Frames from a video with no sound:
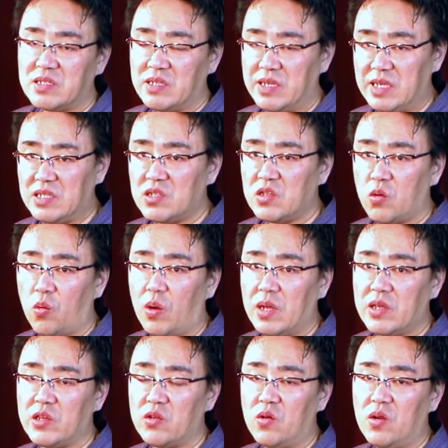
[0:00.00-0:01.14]
is
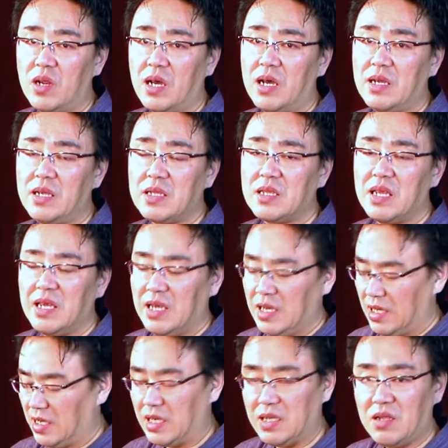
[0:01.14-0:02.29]
what you learn it
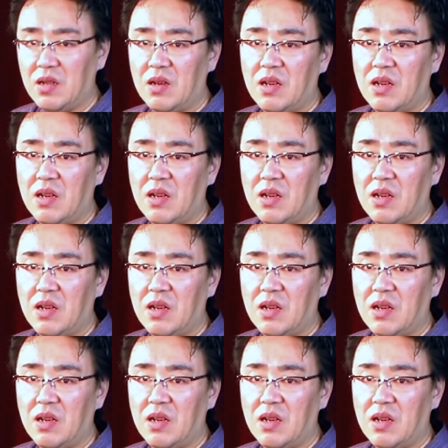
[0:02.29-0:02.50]
in